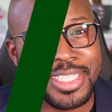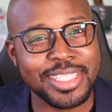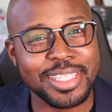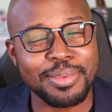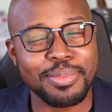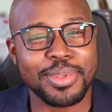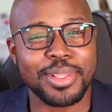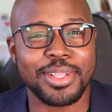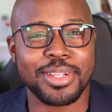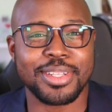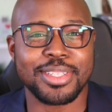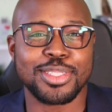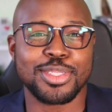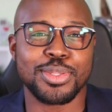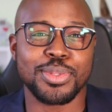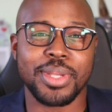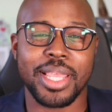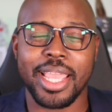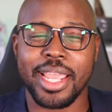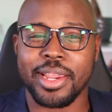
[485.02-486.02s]
similar
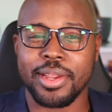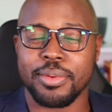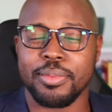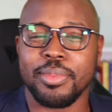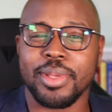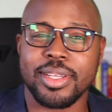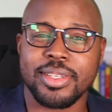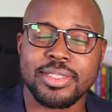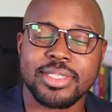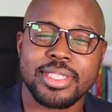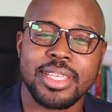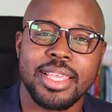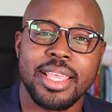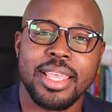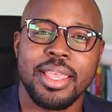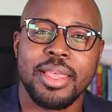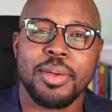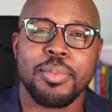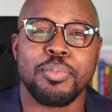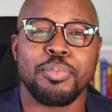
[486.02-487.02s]
to Erin Mills,
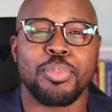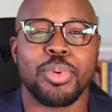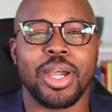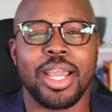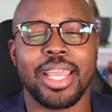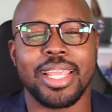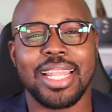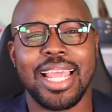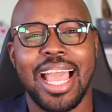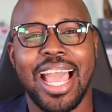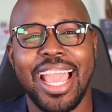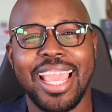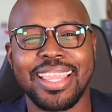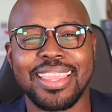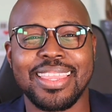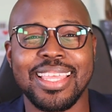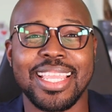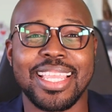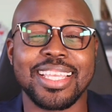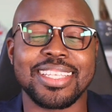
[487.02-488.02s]
but I
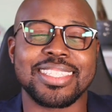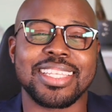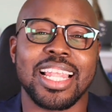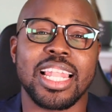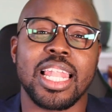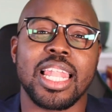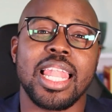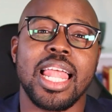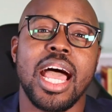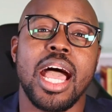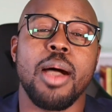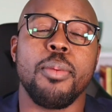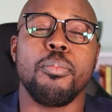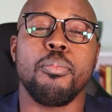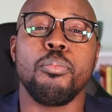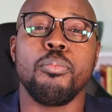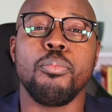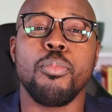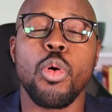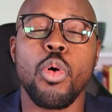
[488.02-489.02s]
think is a lot
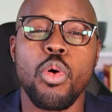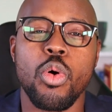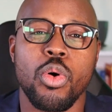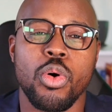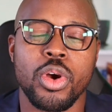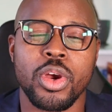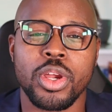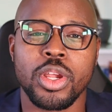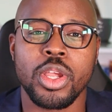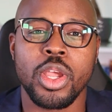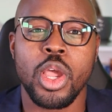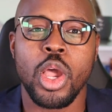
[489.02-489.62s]
more